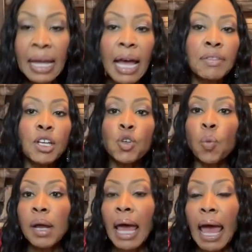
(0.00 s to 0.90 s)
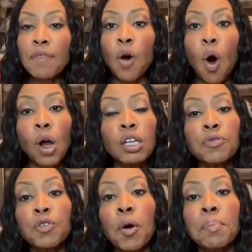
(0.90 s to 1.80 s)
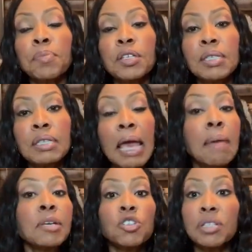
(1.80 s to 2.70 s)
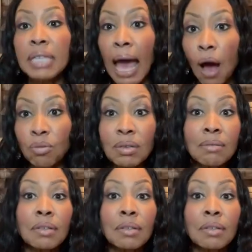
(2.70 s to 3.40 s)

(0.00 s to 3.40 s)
And then you want to have all of your images out.